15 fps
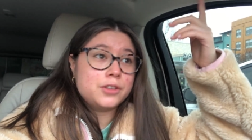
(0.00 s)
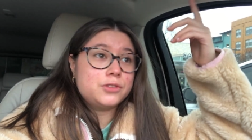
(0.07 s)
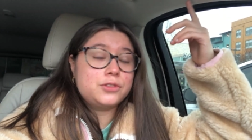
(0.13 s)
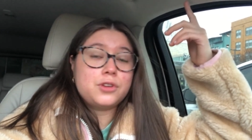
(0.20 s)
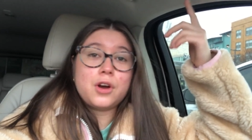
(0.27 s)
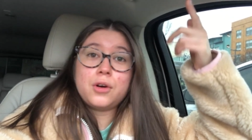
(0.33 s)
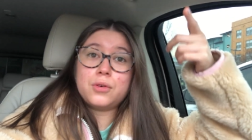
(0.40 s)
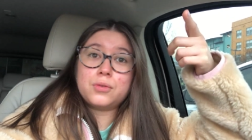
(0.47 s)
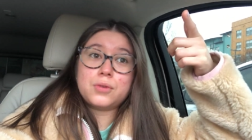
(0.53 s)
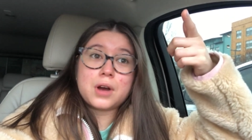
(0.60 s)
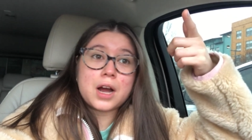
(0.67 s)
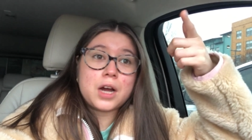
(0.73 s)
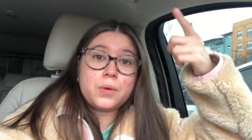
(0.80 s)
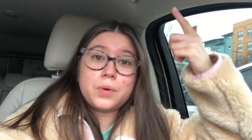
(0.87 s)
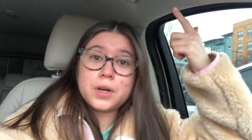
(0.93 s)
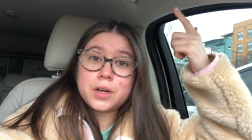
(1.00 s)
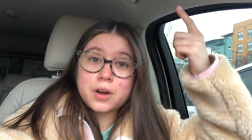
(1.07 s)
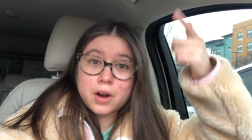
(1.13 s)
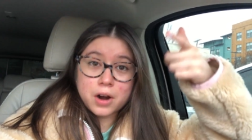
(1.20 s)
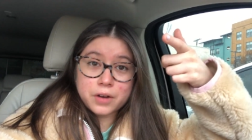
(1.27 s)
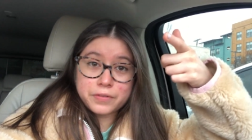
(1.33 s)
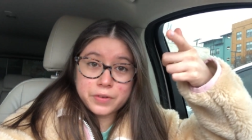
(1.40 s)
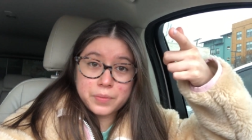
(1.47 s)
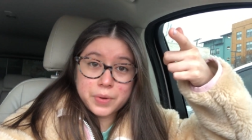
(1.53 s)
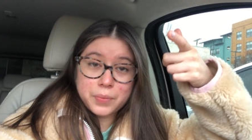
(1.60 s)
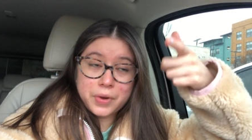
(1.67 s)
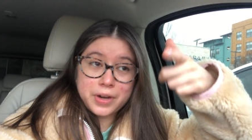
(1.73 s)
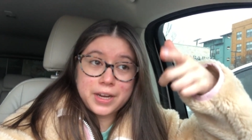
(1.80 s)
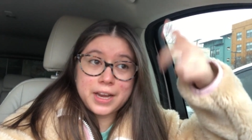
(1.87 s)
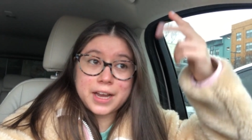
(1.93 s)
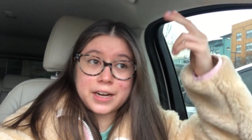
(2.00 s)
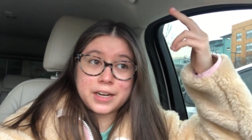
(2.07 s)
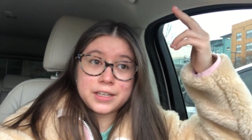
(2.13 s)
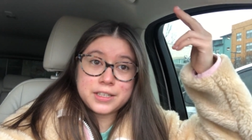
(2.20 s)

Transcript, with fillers: No, I work hard for my money and I